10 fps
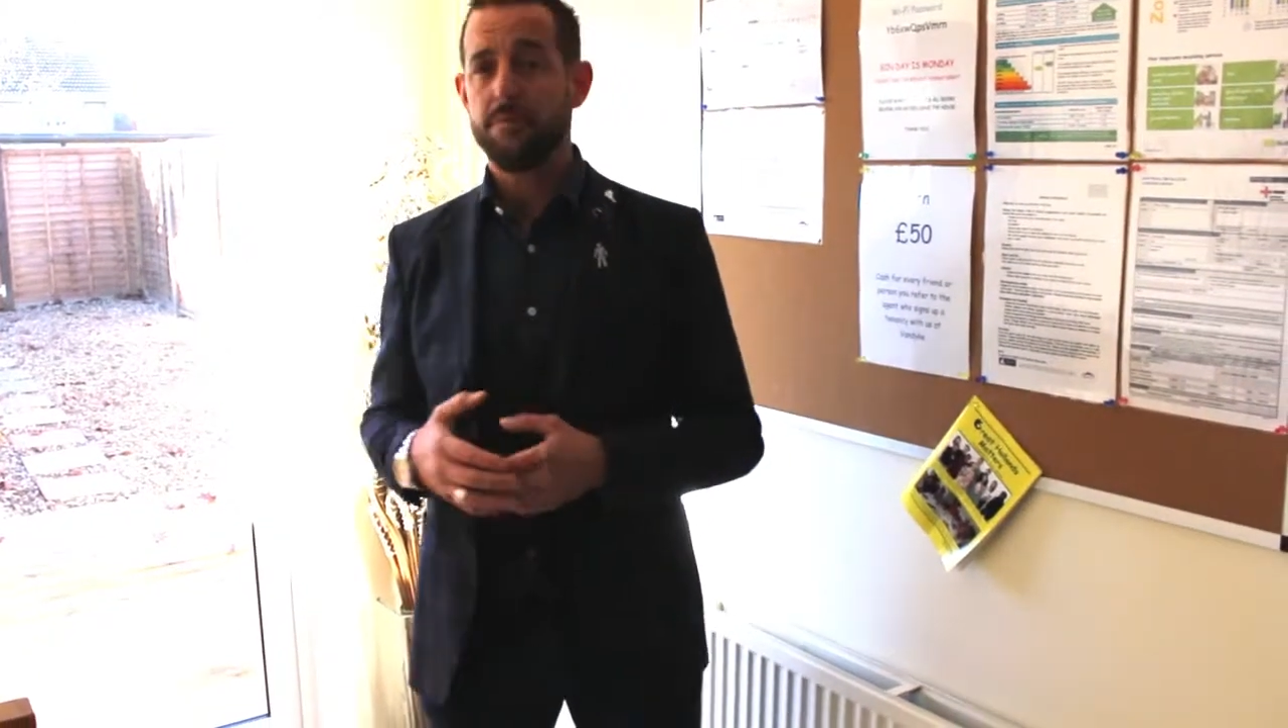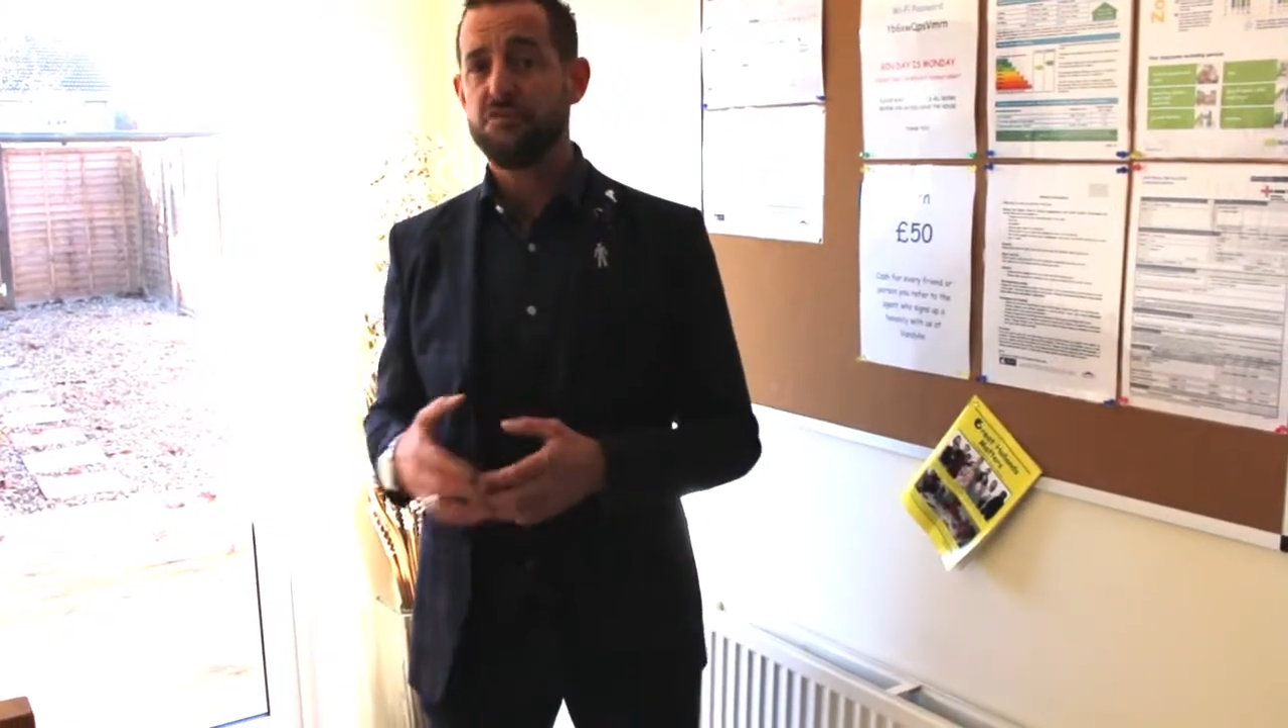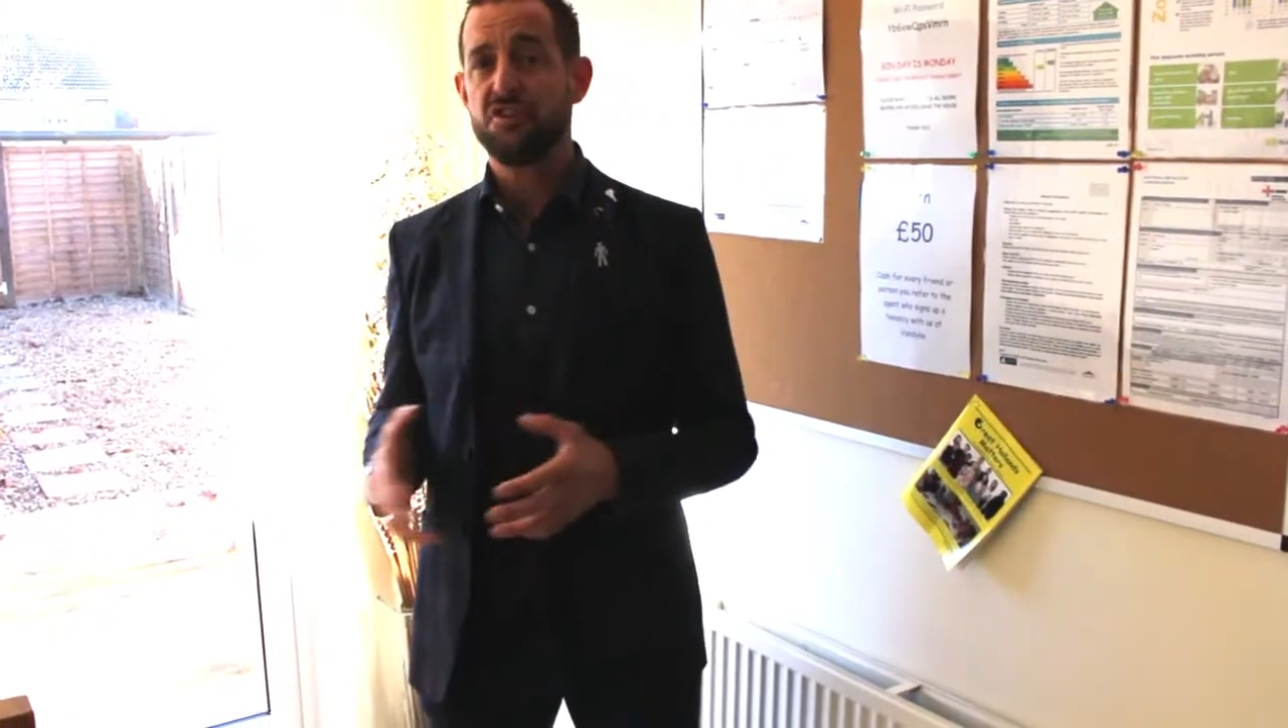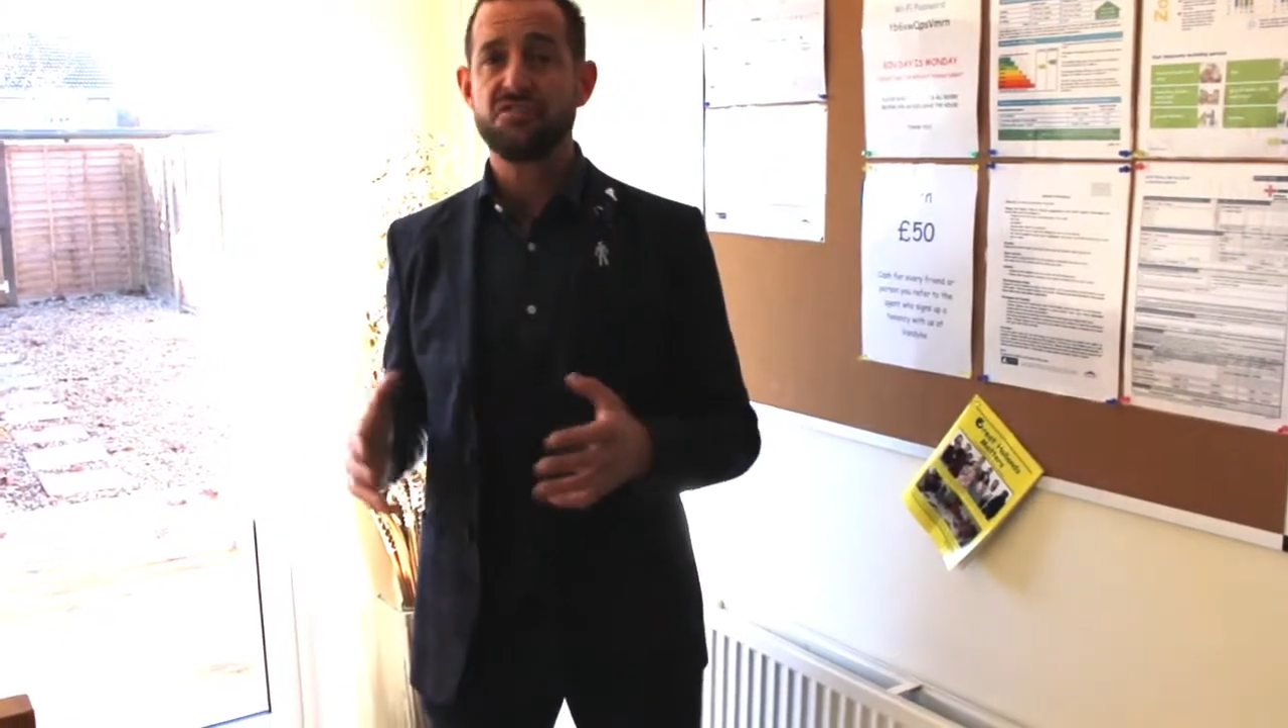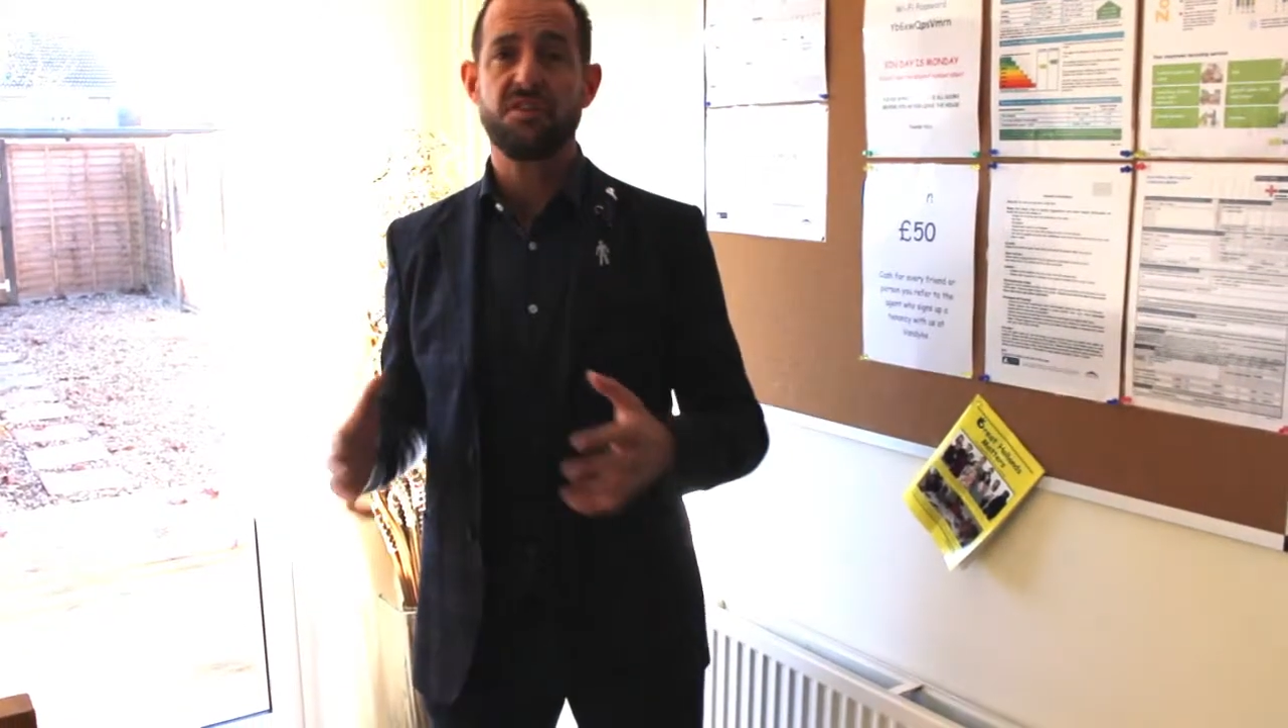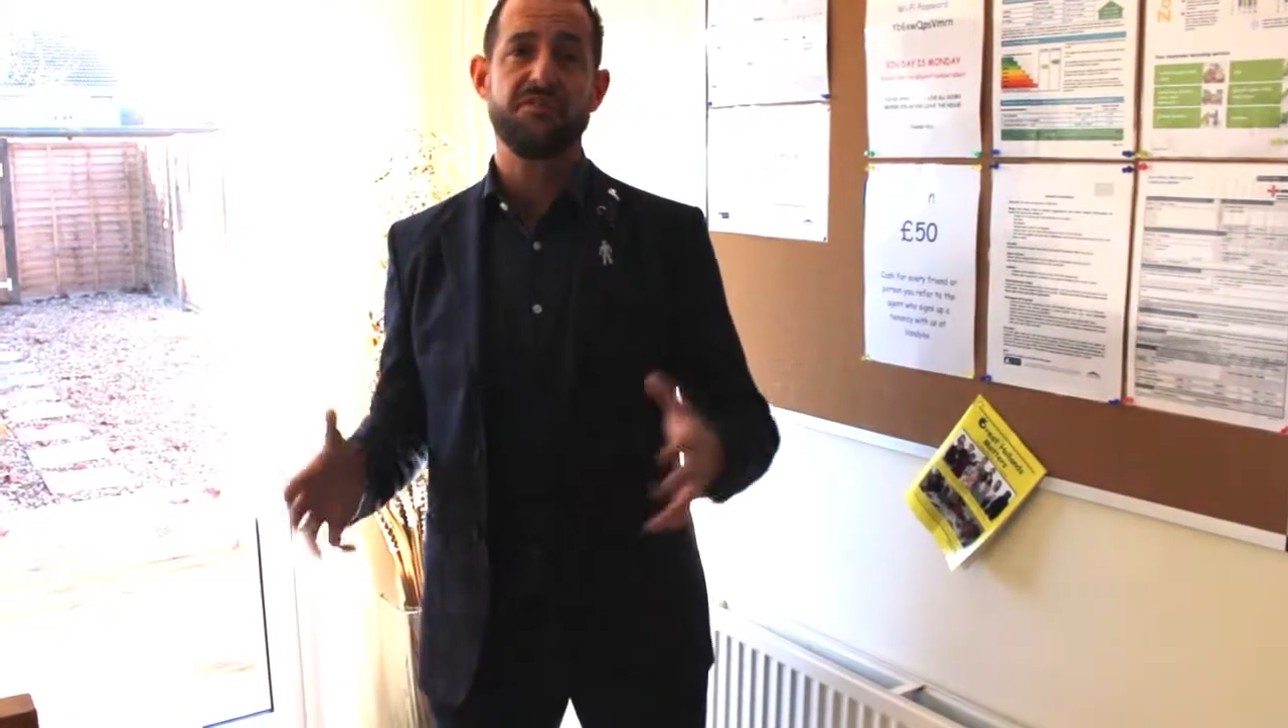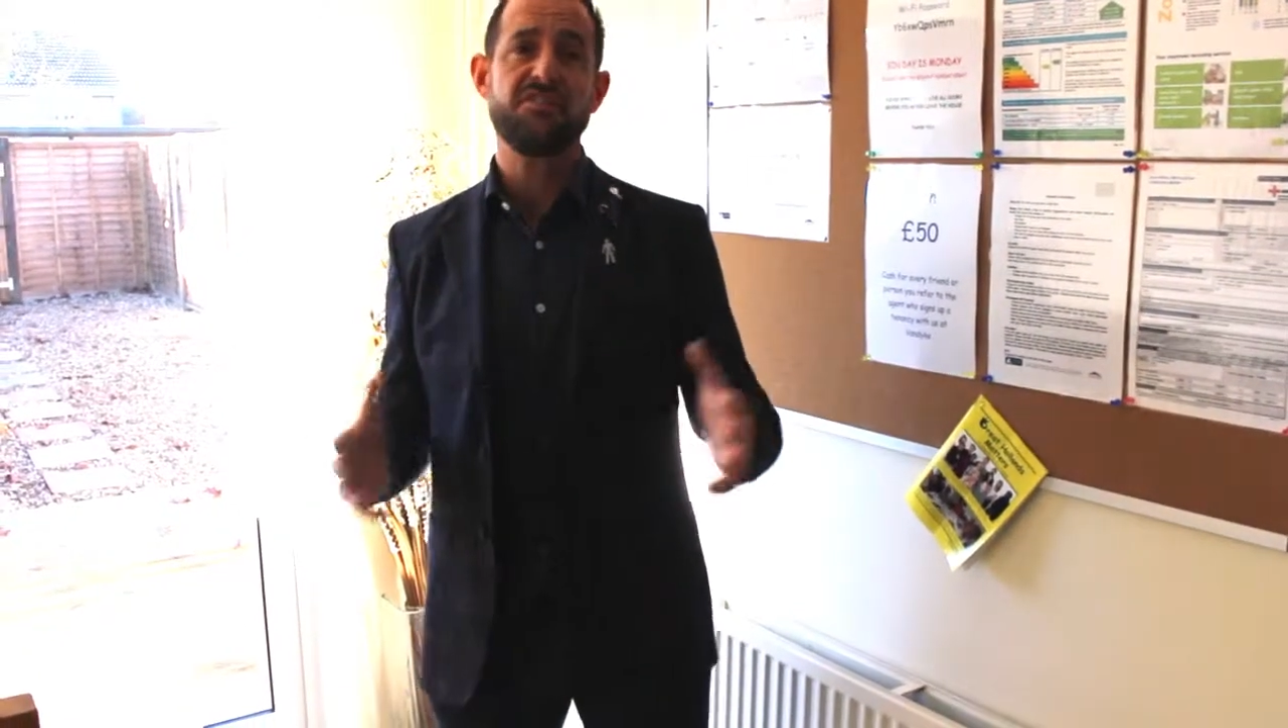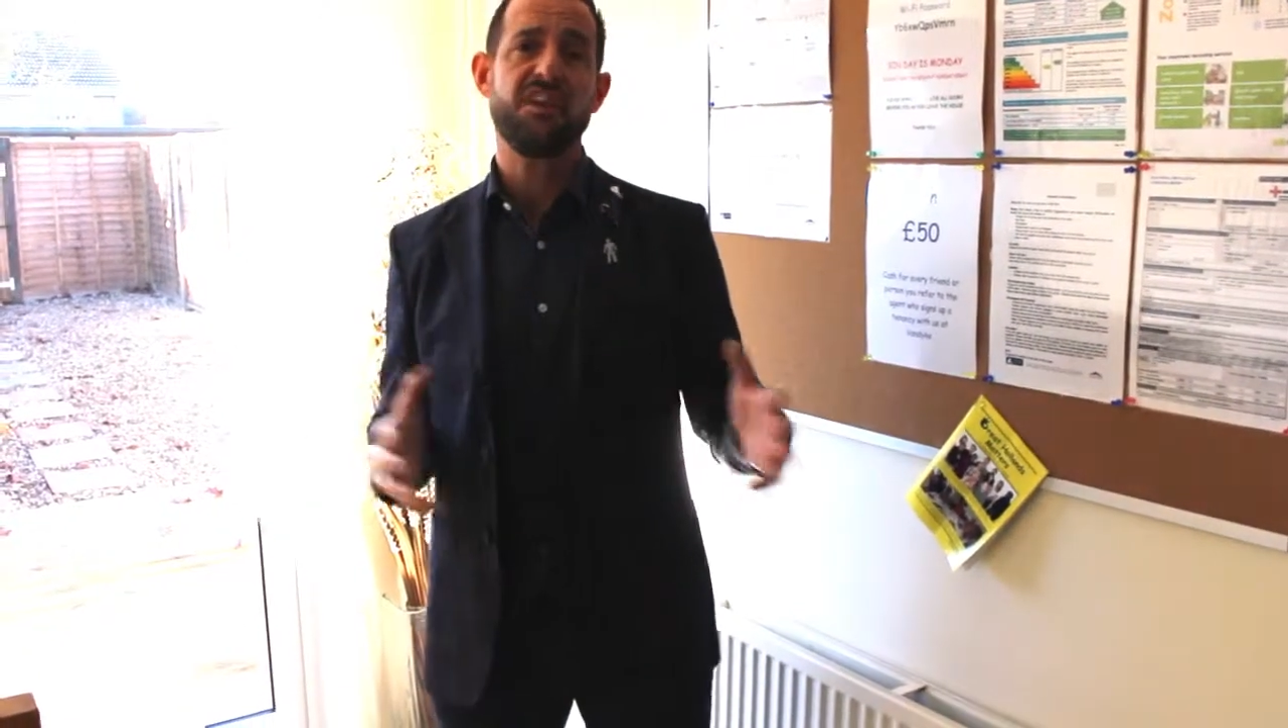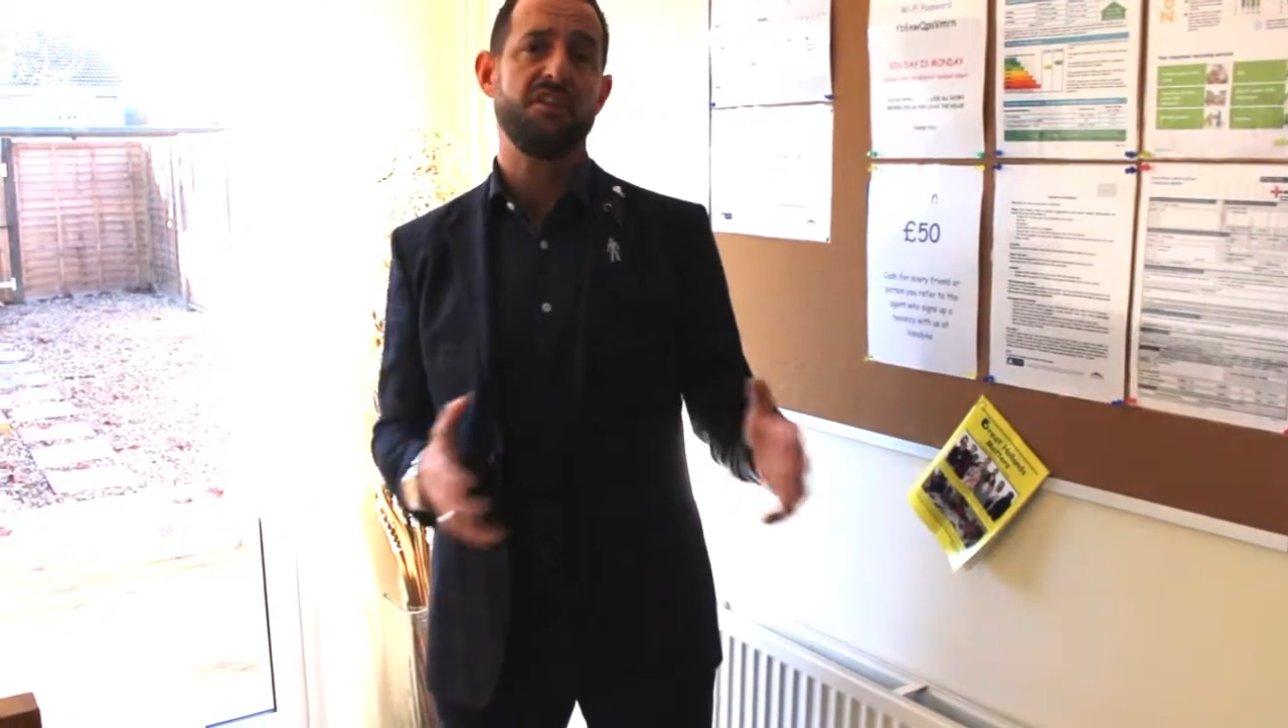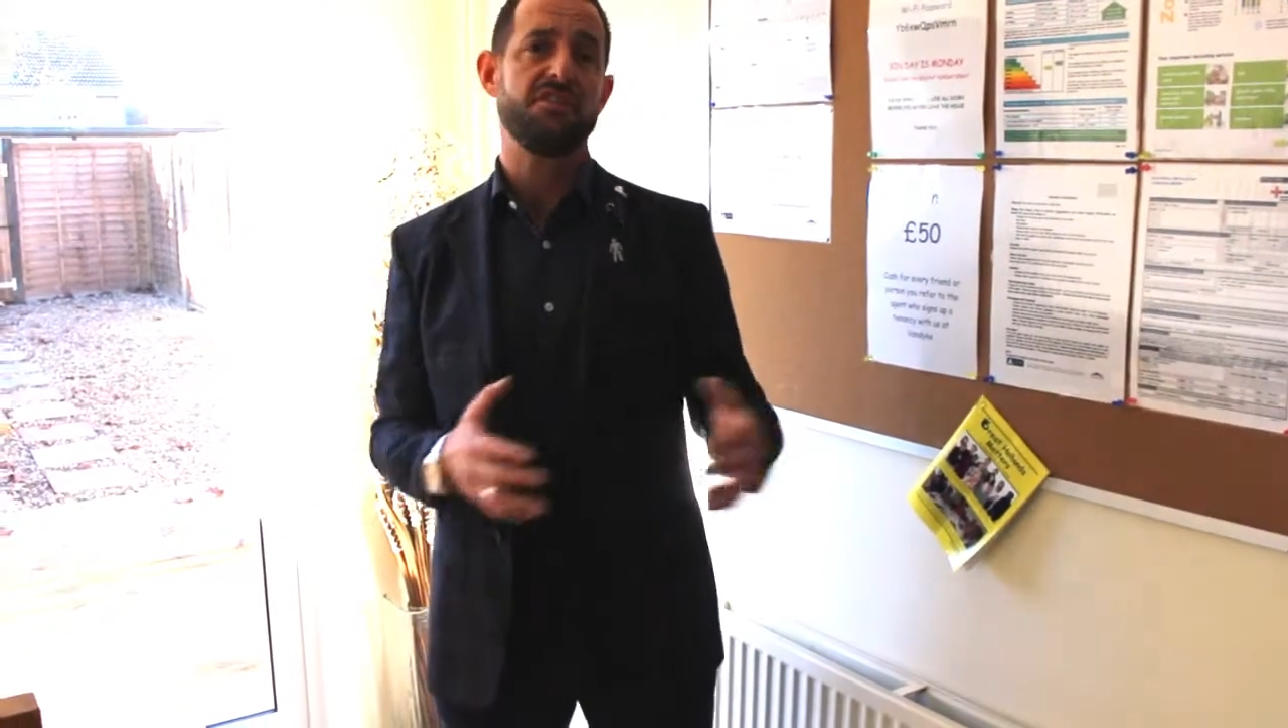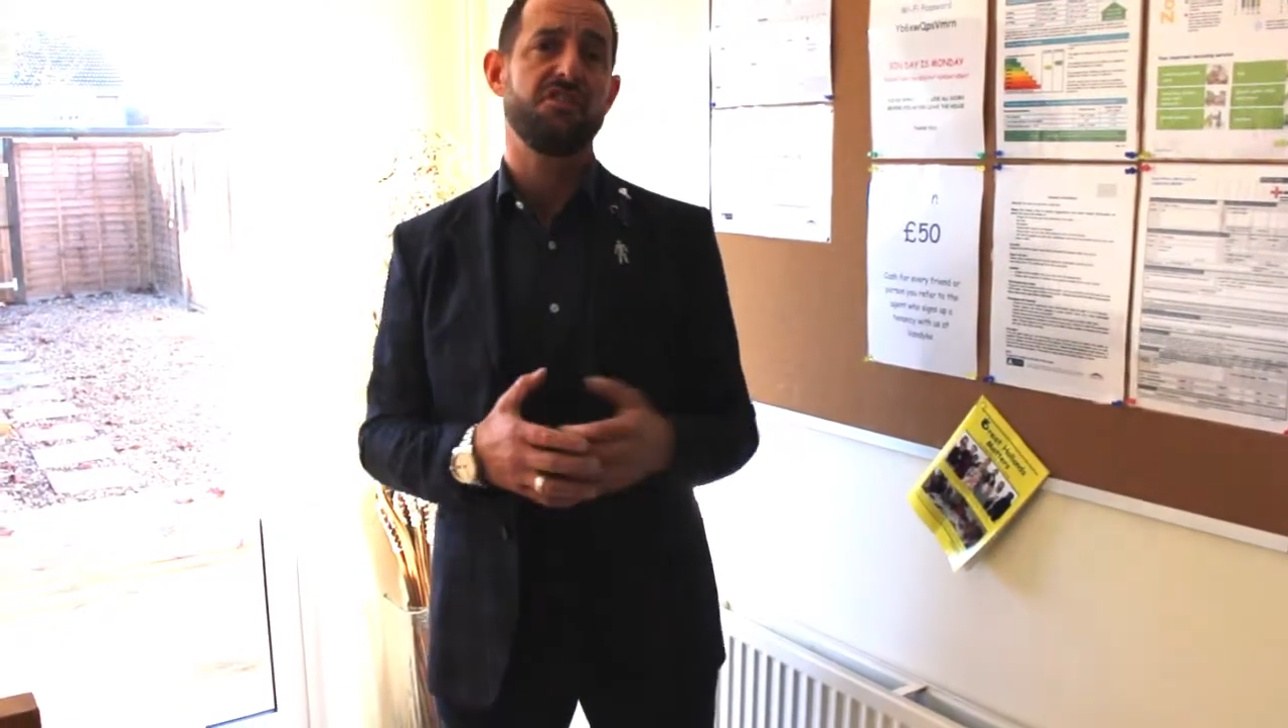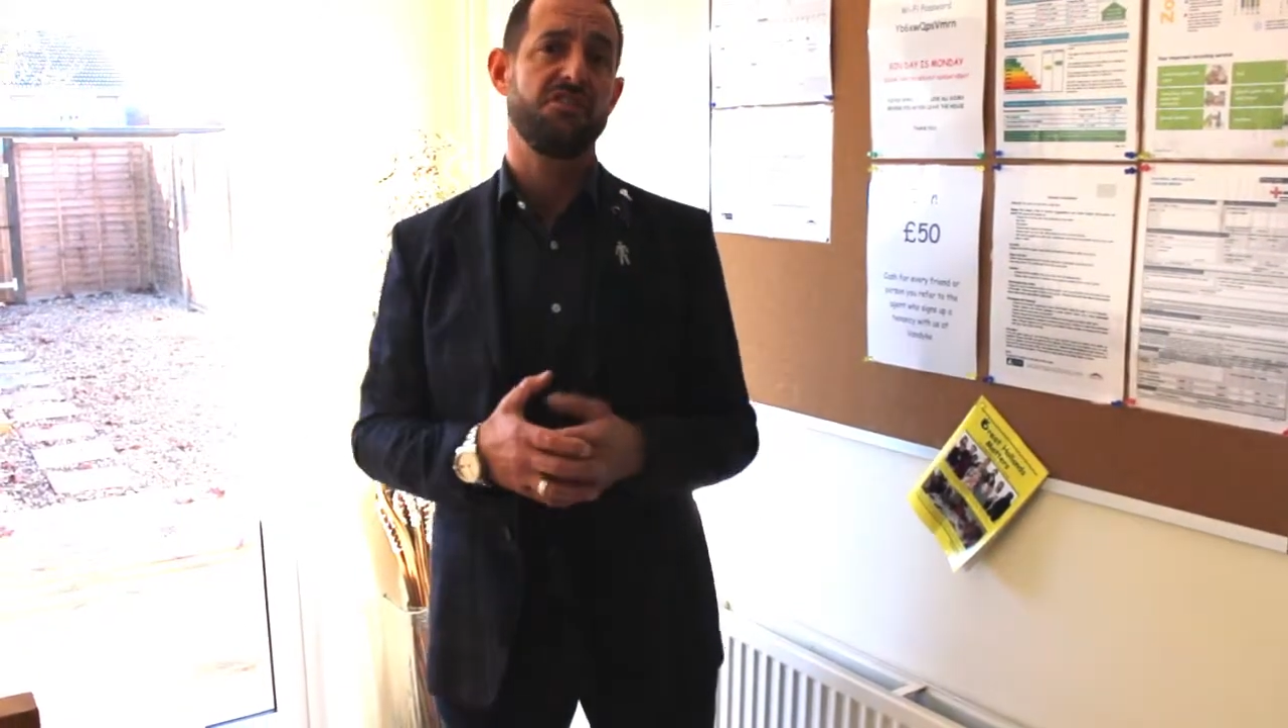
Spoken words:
just so the tenants